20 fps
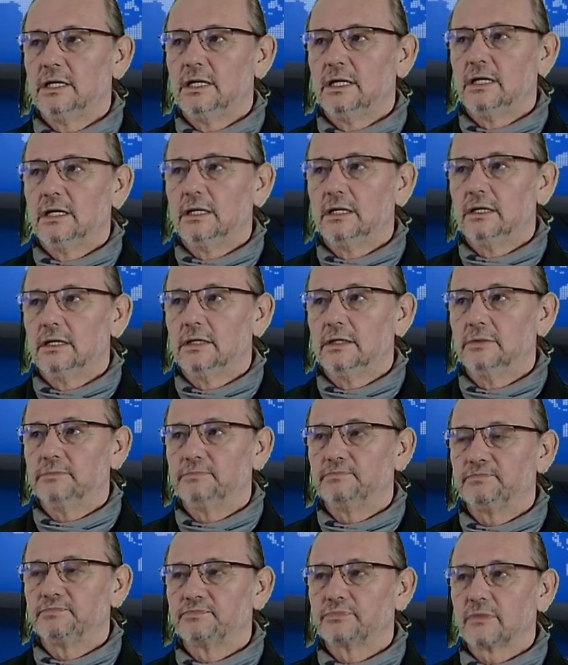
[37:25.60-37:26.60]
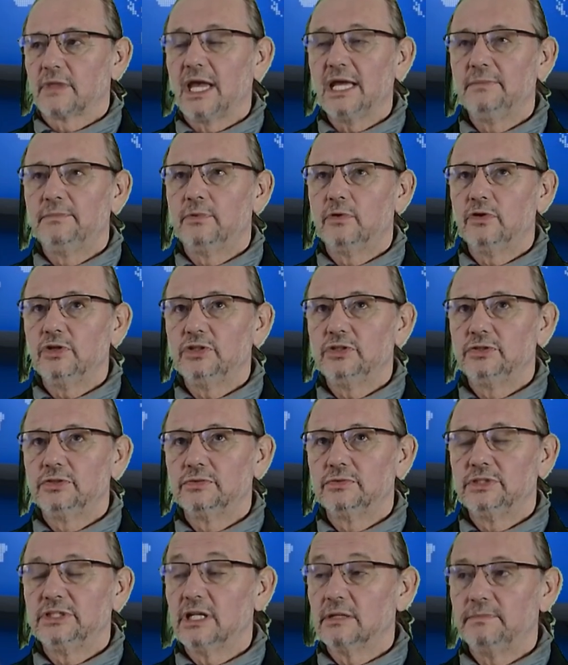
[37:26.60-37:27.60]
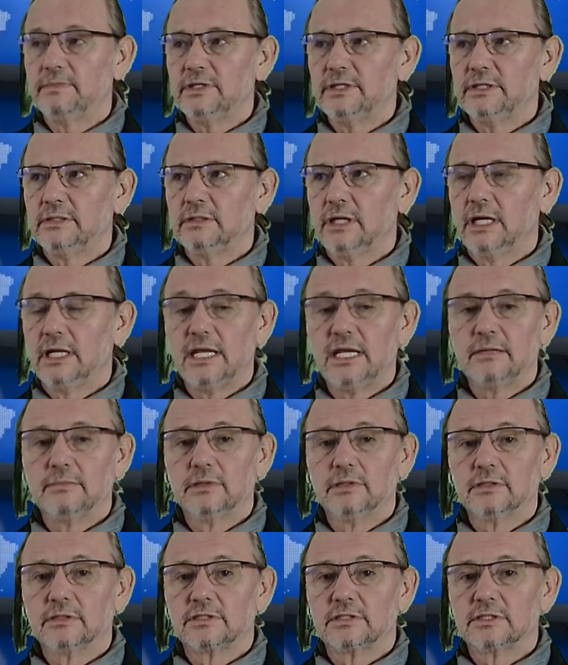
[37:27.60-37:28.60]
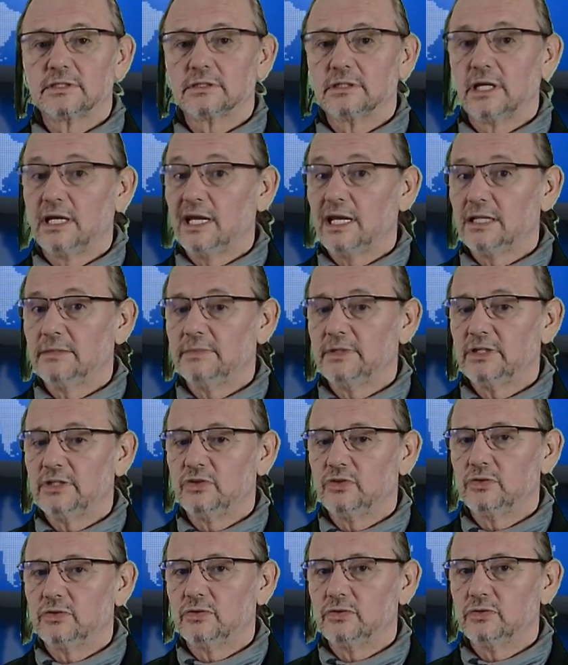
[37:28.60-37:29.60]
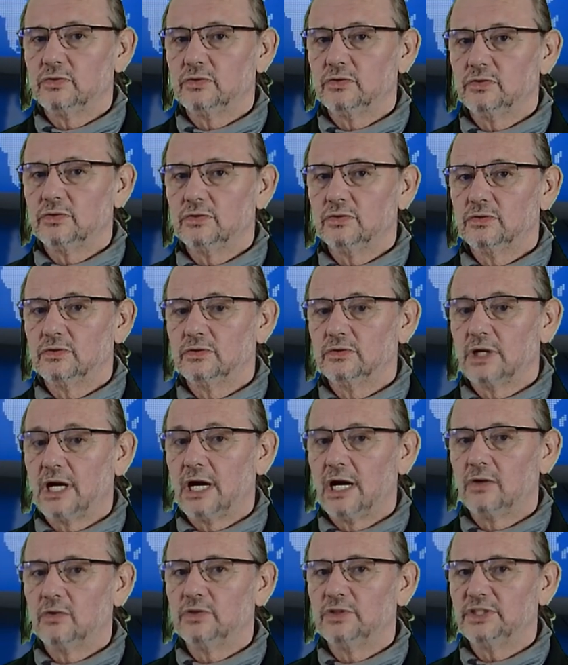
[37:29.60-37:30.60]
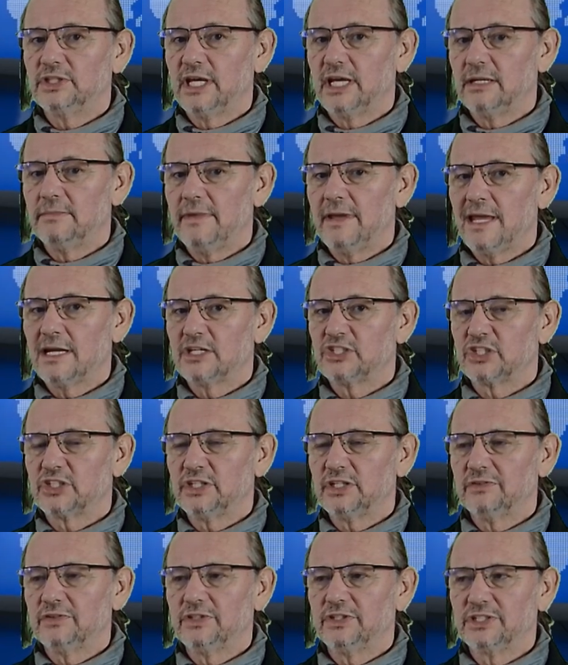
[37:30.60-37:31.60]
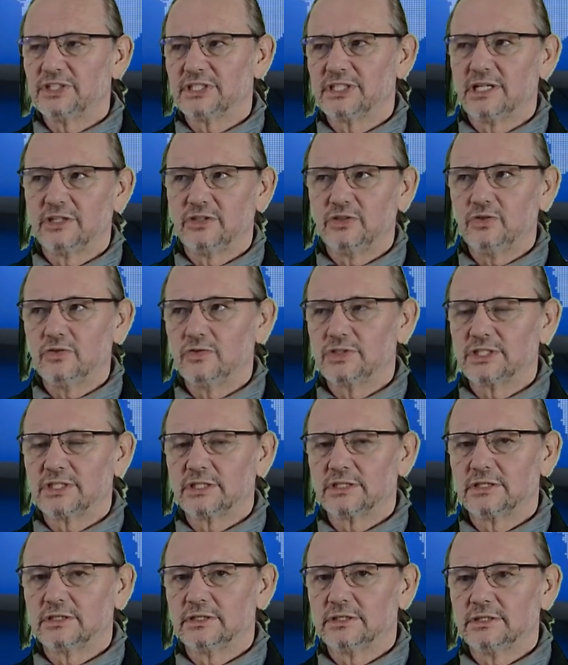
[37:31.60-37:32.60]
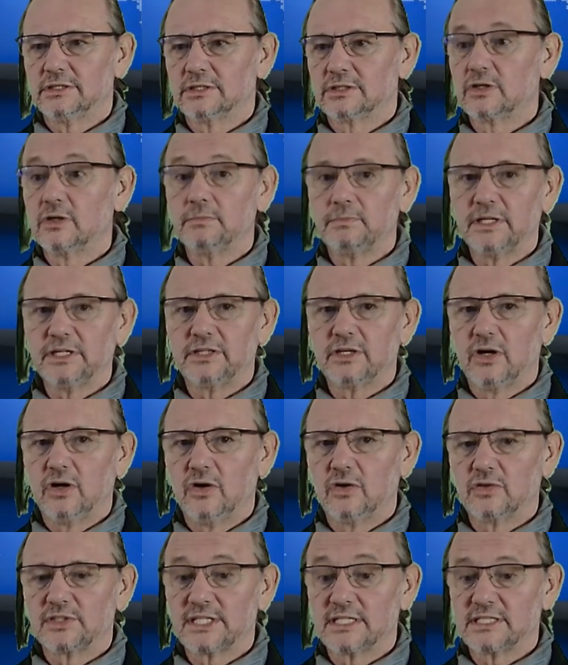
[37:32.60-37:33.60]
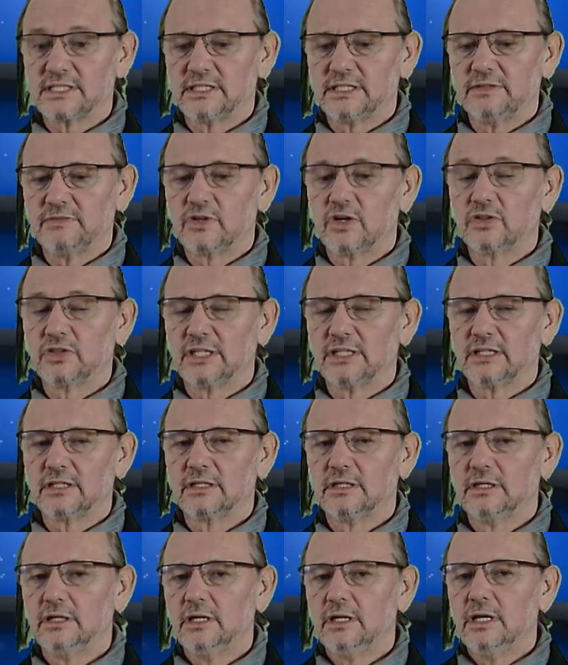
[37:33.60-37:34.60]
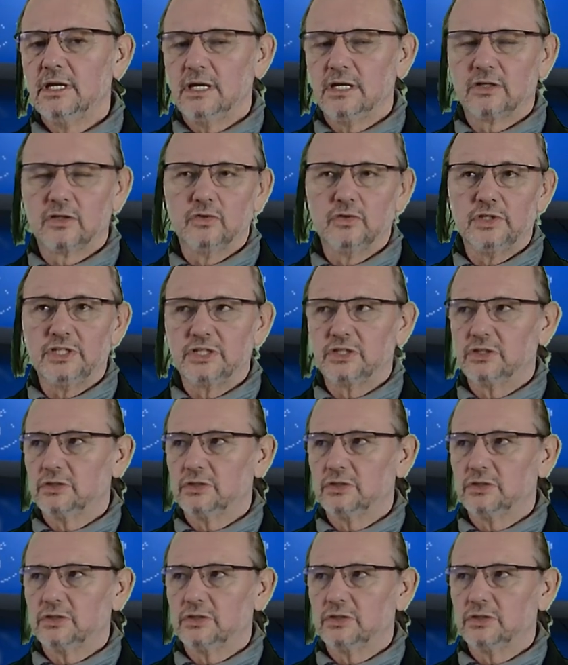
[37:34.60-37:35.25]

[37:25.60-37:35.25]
Endpoint DLP enables admin to audit and manage activities that user complete on sensitive content, including